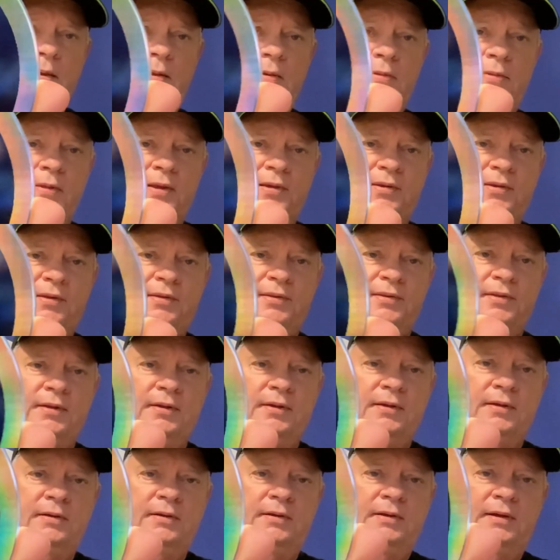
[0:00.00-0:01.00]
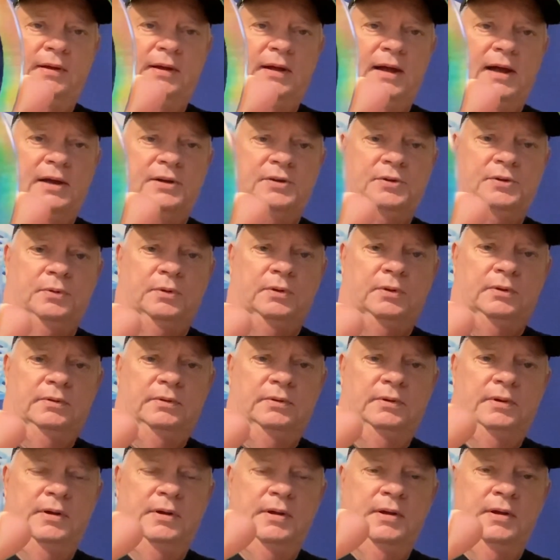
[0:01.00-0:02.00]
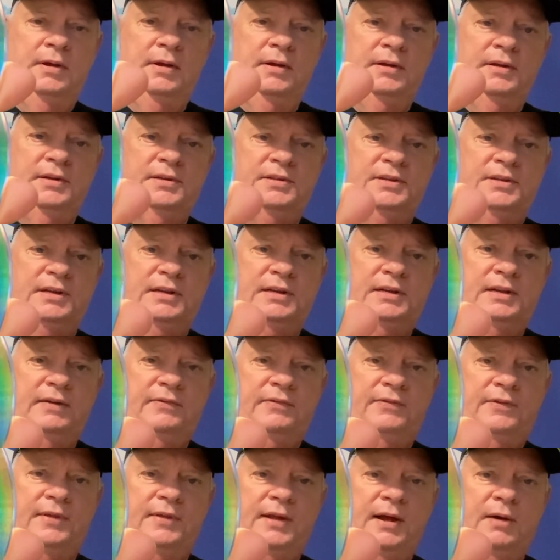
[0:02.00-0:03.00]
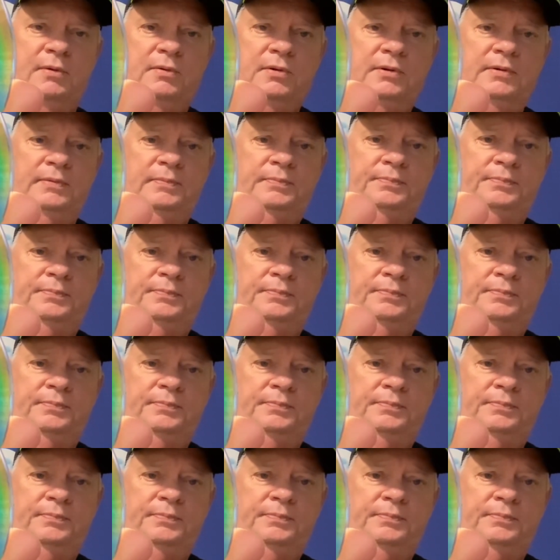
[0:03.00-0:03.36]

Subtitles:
This is the actual CD for that one.